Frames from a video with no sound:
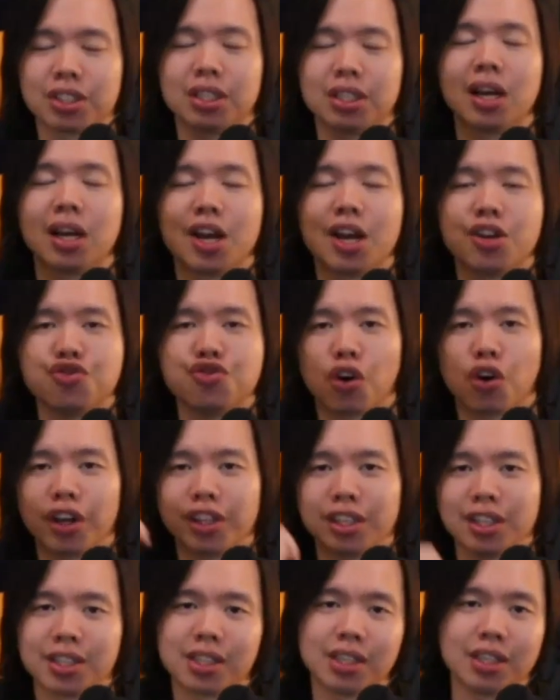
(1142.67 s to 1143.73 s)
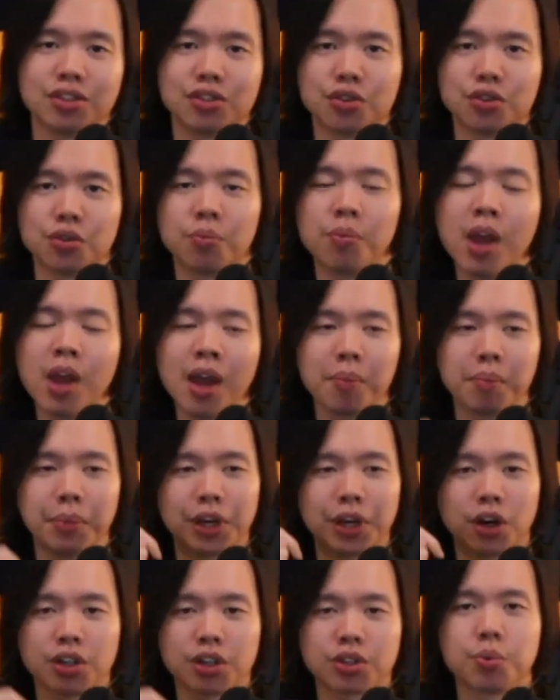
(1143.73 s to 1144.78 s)
and join us in Zoom,
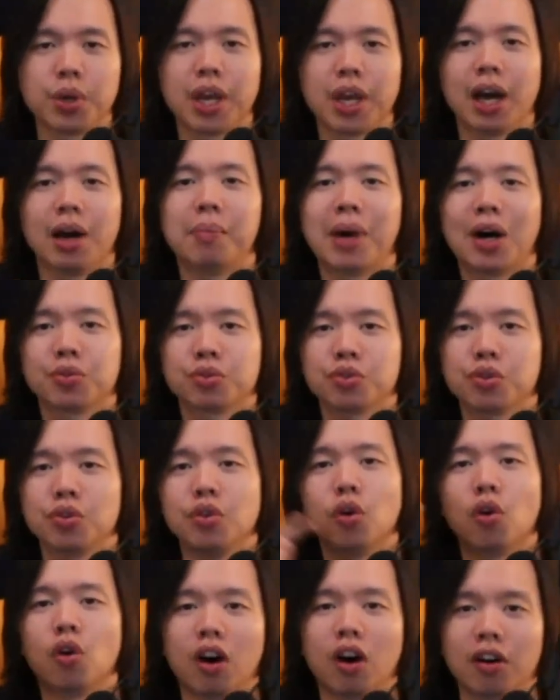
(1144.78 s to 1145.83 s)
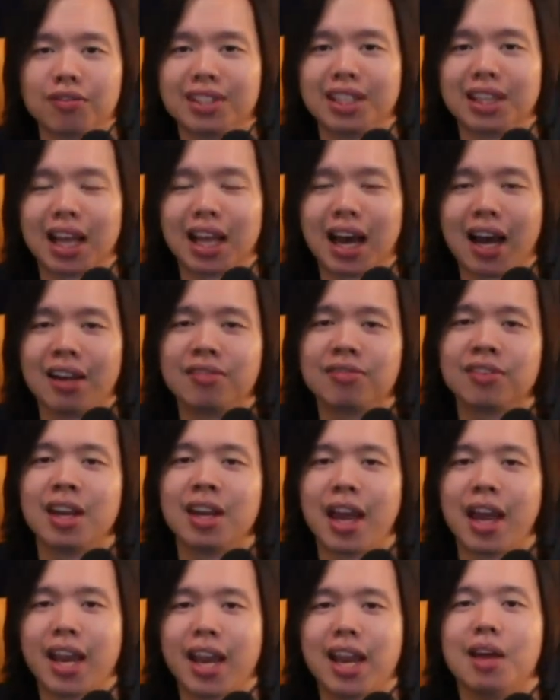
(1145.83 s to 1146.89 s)
because we are about to go off the live,
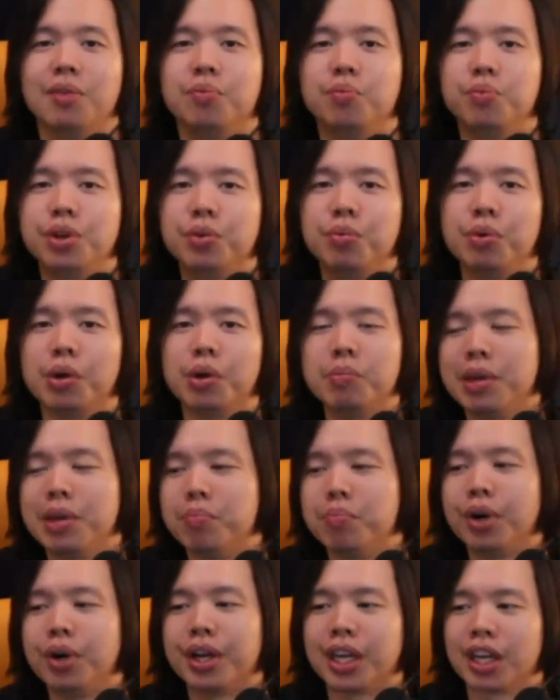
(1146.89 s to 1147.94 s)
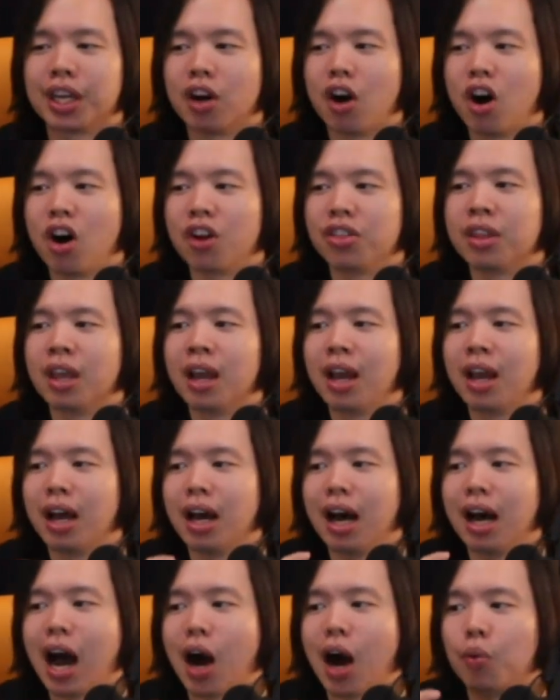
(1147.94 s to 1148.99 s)
and then we will be bringing on
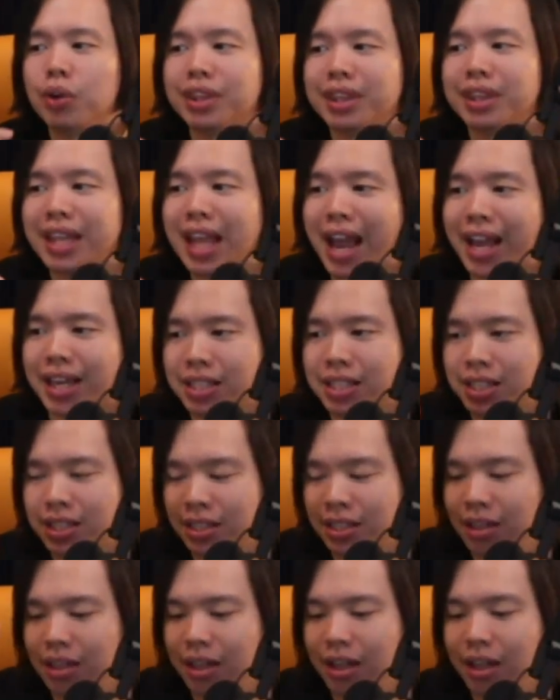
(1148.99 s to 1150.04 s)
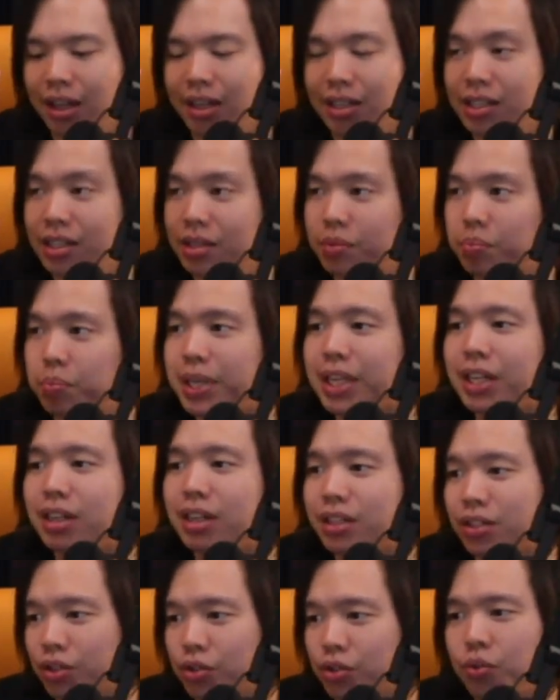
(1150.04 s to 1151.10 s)
our next speaker
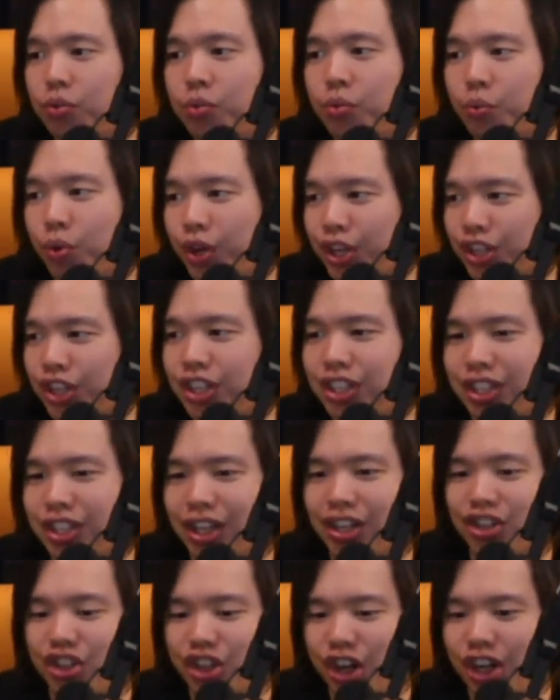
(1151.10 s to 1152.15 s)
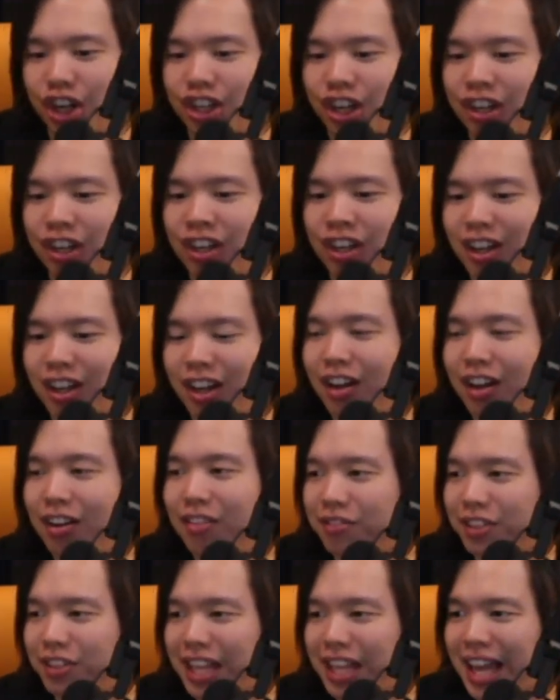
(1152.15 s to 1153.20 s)
soon, which is JJ
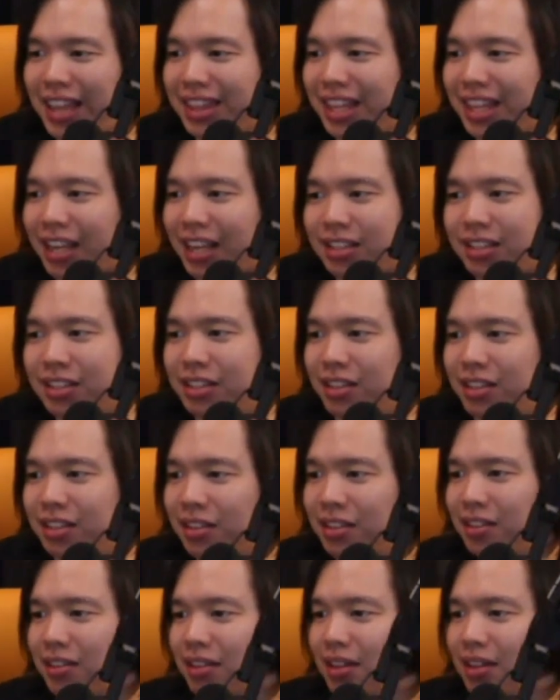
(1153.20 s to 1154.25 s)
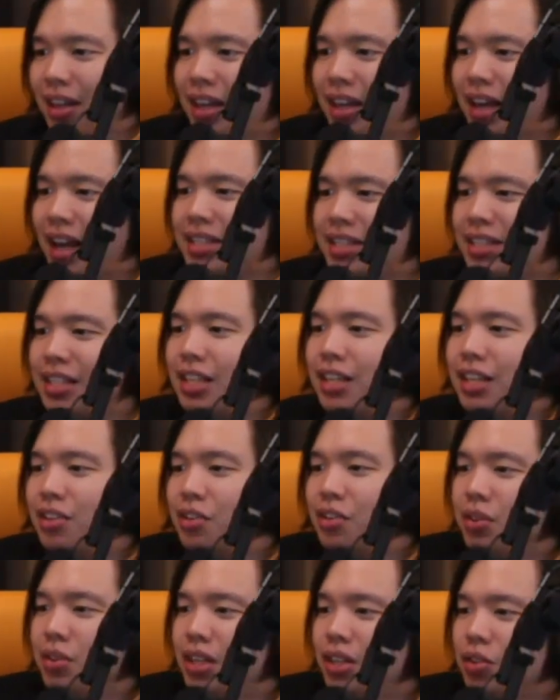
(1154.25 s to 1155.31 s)
Fernandez. Okay, I see you
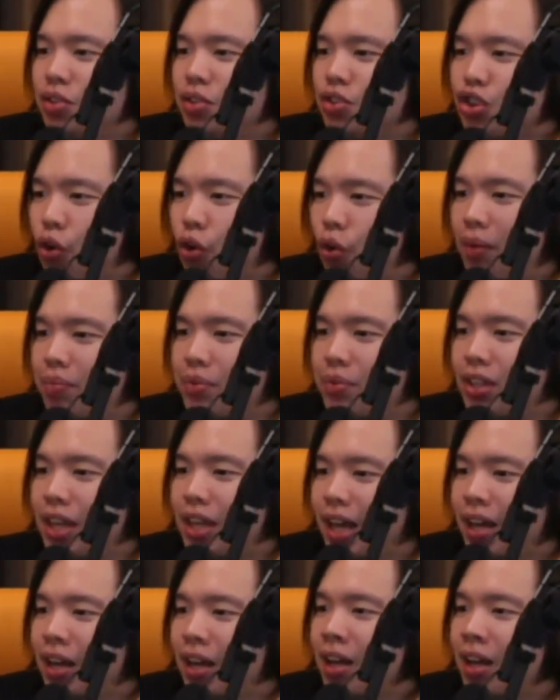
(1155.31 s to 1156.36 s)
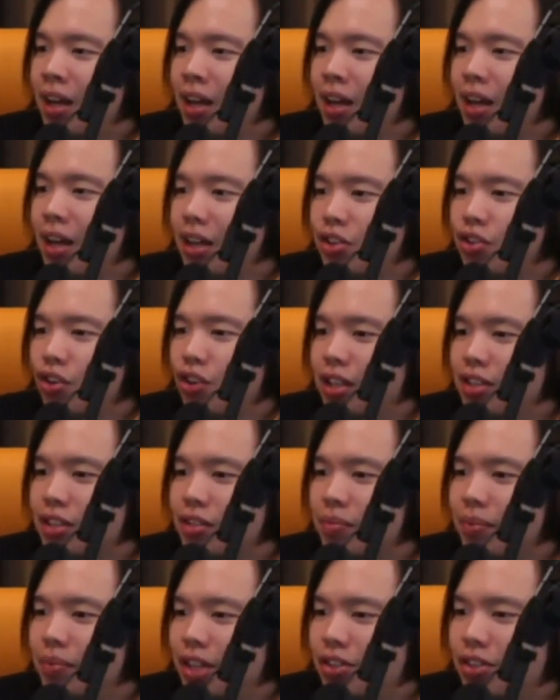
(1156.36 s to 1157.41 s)
need to show up to get a
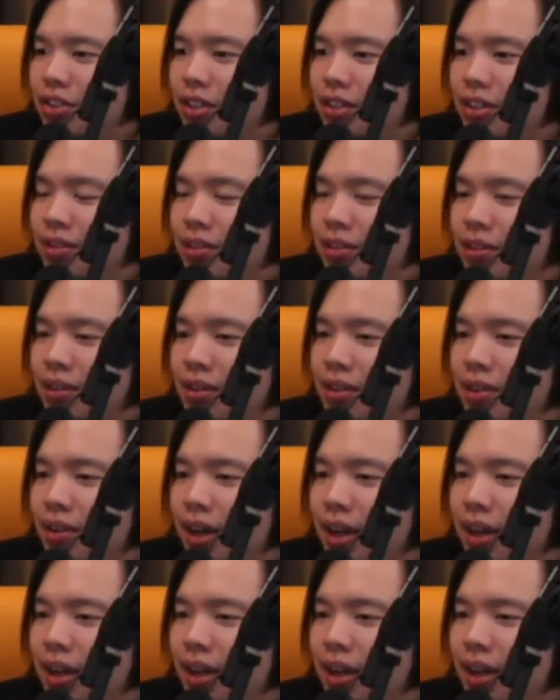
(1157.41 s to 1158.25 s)
transformation, right?